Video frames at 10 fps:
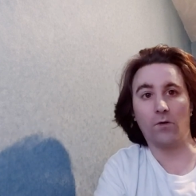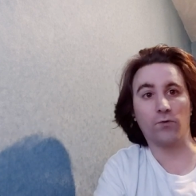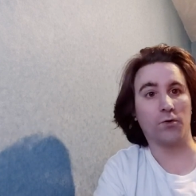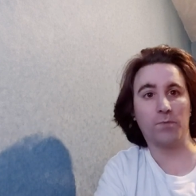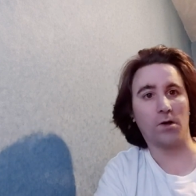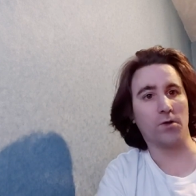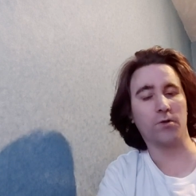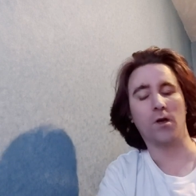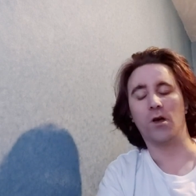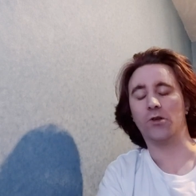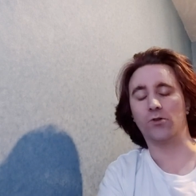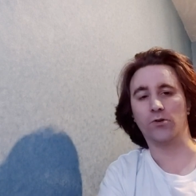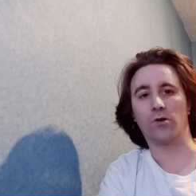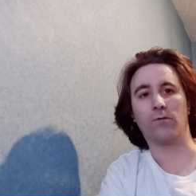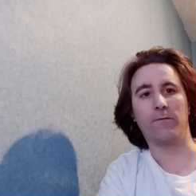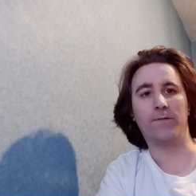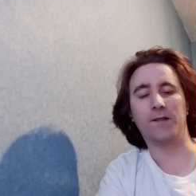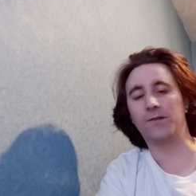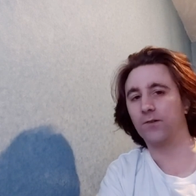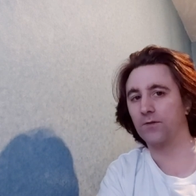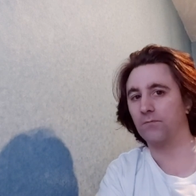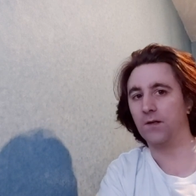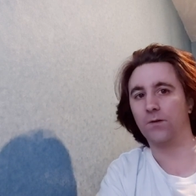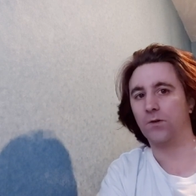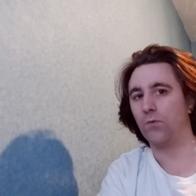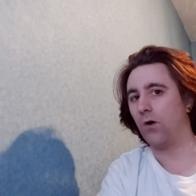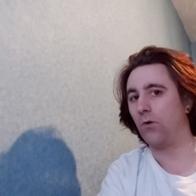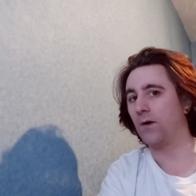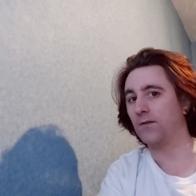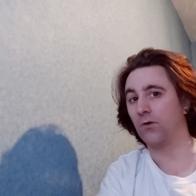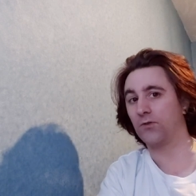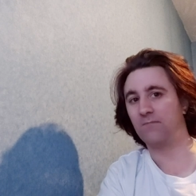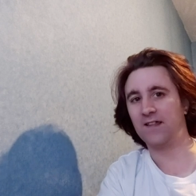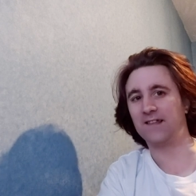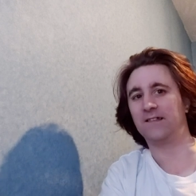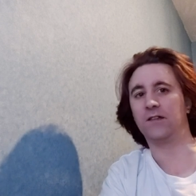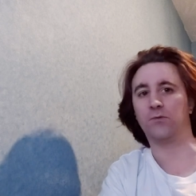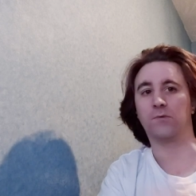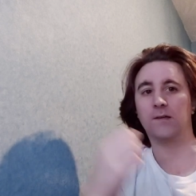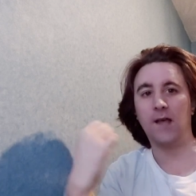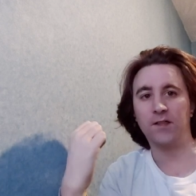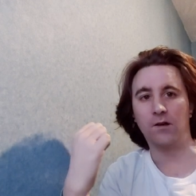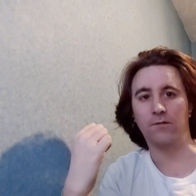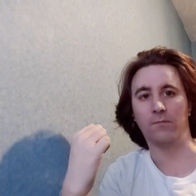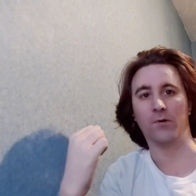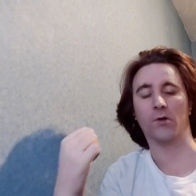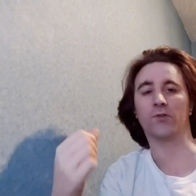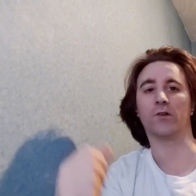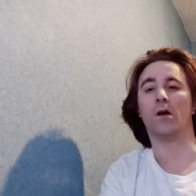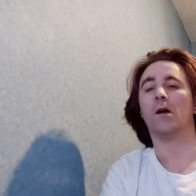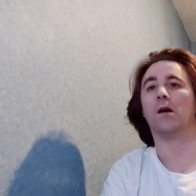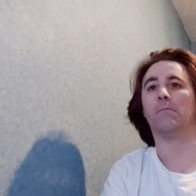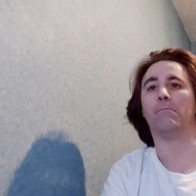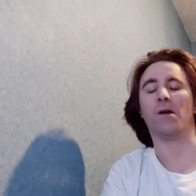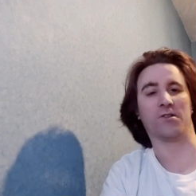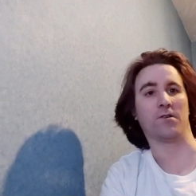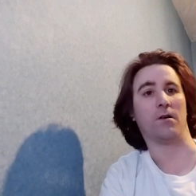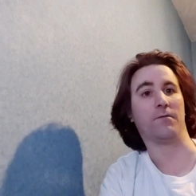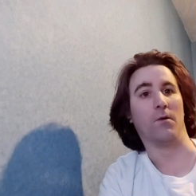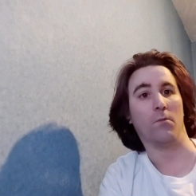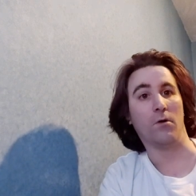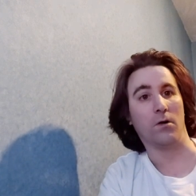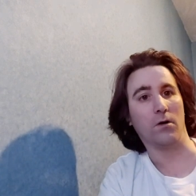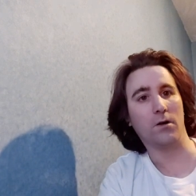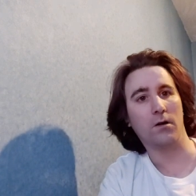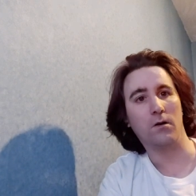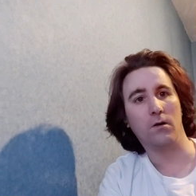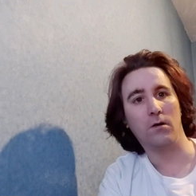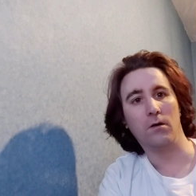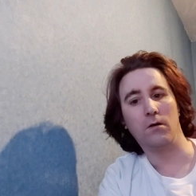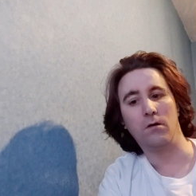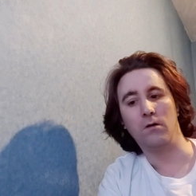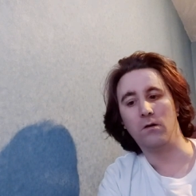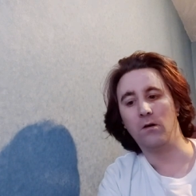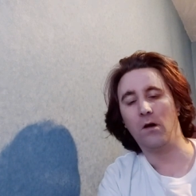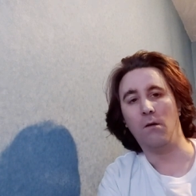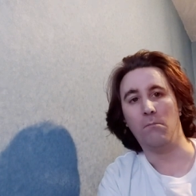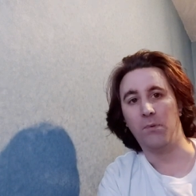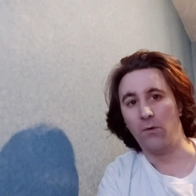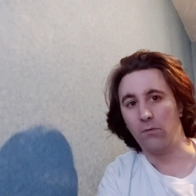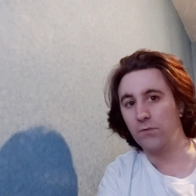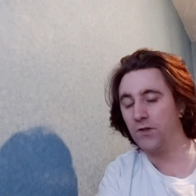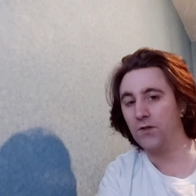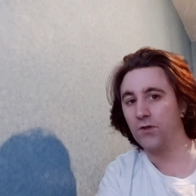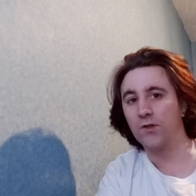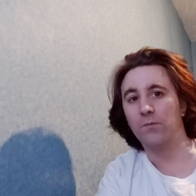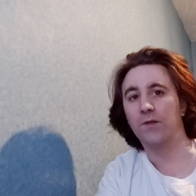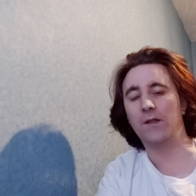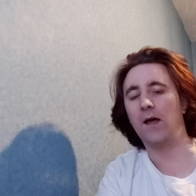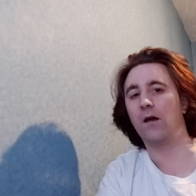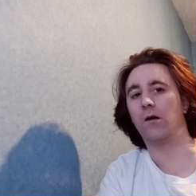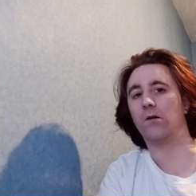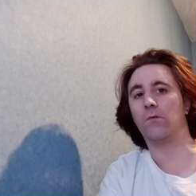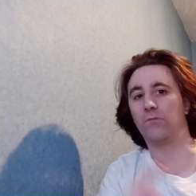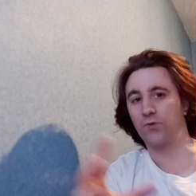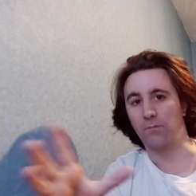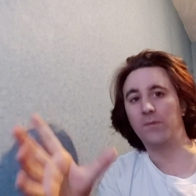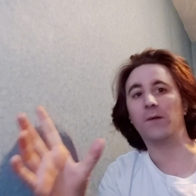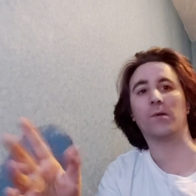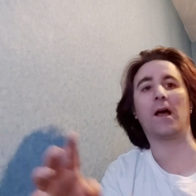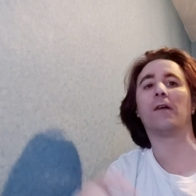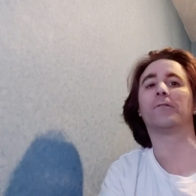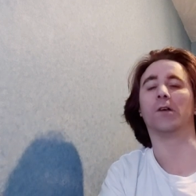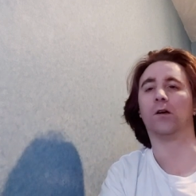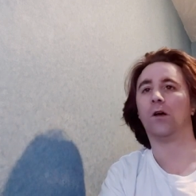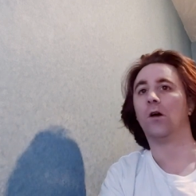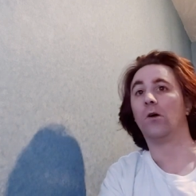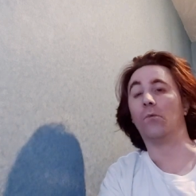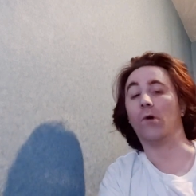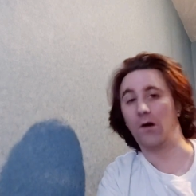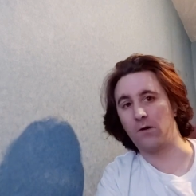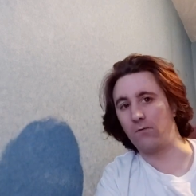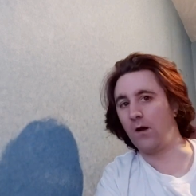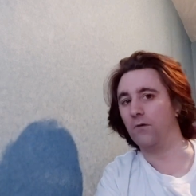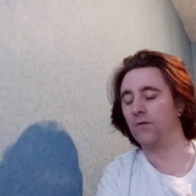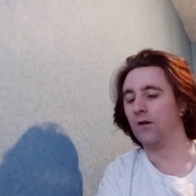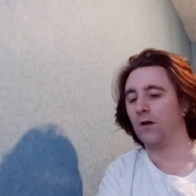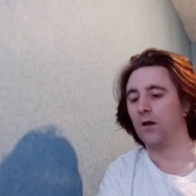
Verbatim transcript: Just because you're younger and fitter doesn't mean that you always automatically need to get off a bus and buzz off and walk. But this is just something that some people have to work around.